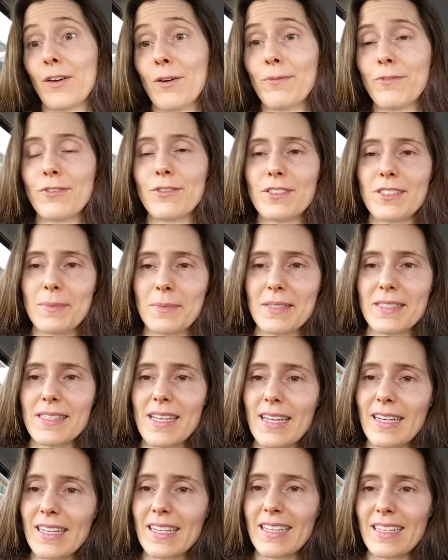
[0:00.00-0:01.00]
home for some
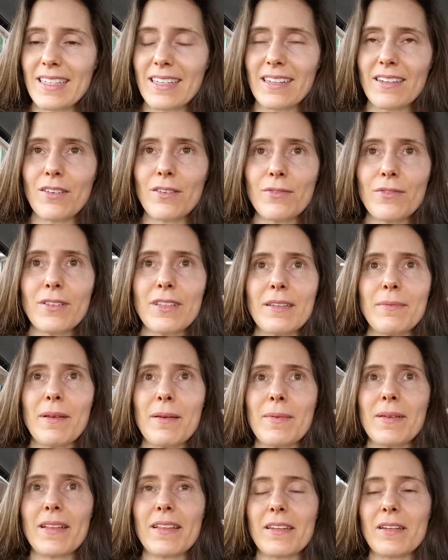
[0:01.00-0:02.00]
studying and hopefully
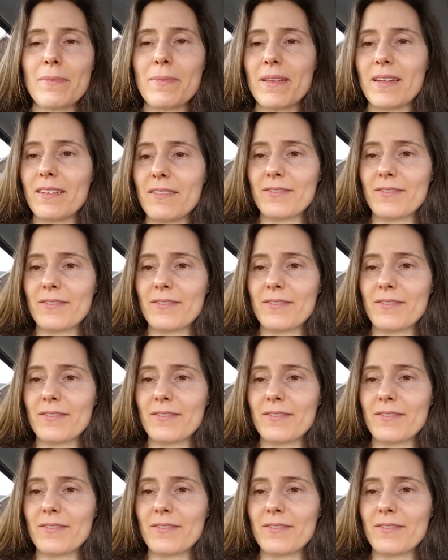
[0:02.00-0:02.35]
maybe a little bit